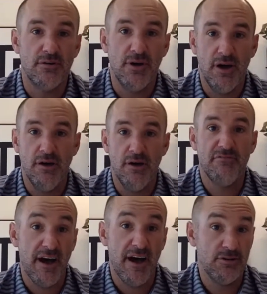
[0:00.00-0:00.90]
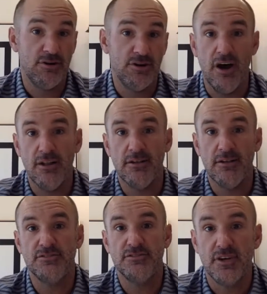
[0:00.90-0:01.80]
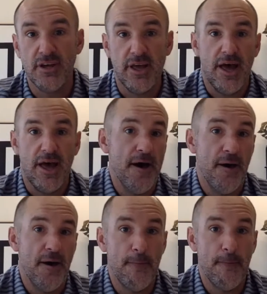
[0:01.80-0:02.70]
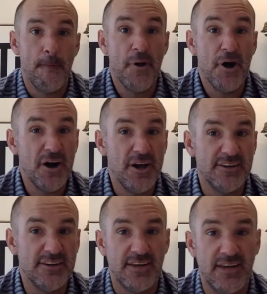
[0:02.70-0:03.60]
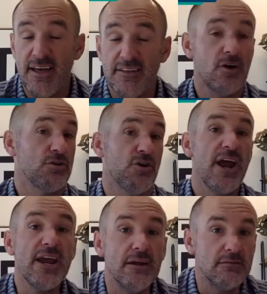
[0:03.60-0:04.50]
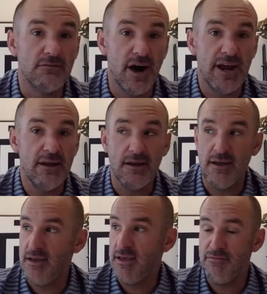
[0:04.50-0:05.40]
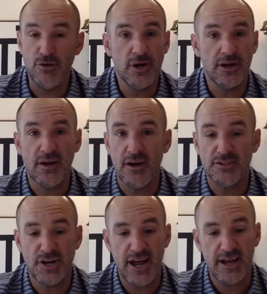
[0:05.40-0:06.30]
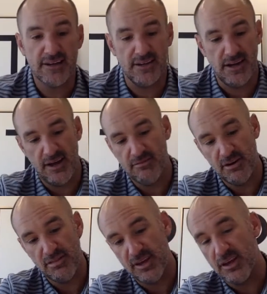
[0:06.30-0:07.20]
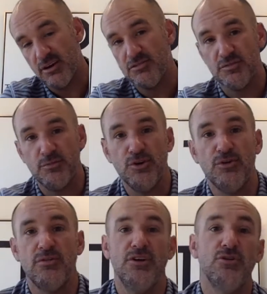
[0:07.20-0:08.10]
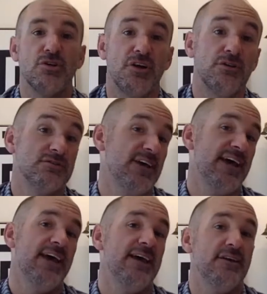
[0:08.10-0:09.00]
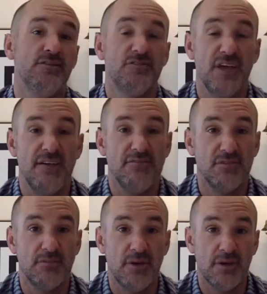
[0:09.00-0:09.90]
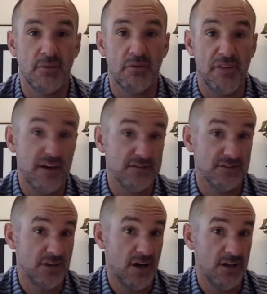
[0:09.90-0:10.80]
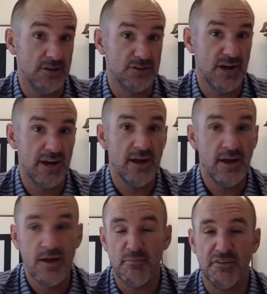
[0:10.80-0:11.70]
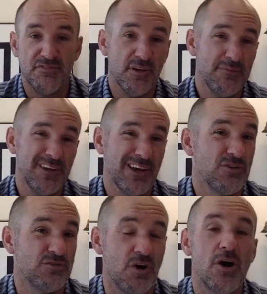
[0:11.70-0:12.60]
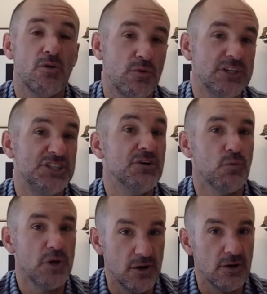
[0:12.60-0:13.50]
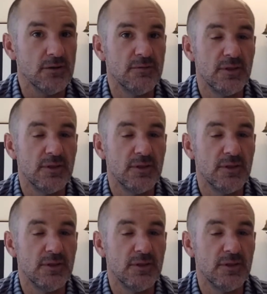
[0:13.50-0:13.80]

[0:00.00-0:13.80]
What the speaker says: $500. And that's all great, right? If you get a contract and everything goes smooth and you close, hey, you save a couple $1,000s, right? But if something goes wrong, which it will,